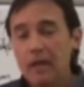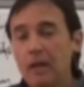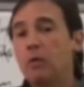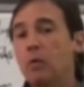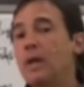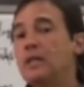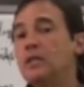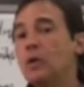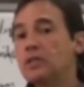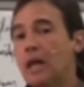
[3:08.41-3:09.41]
and if you're willing
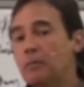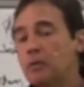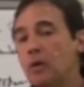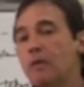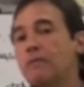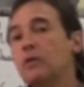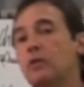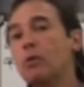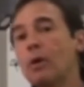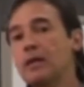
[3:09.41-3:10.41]
to accept, you can feel
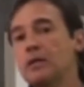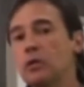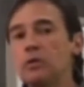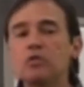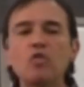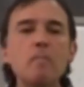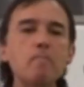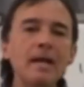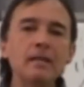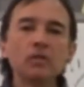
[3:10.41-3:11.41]
the gratitude.
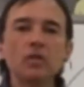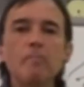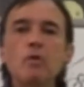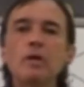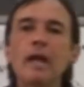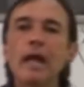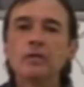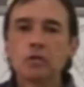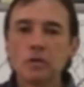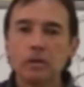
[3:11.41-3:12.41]
Tremendous immune
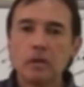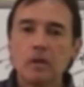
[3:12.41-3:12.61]
enhancer.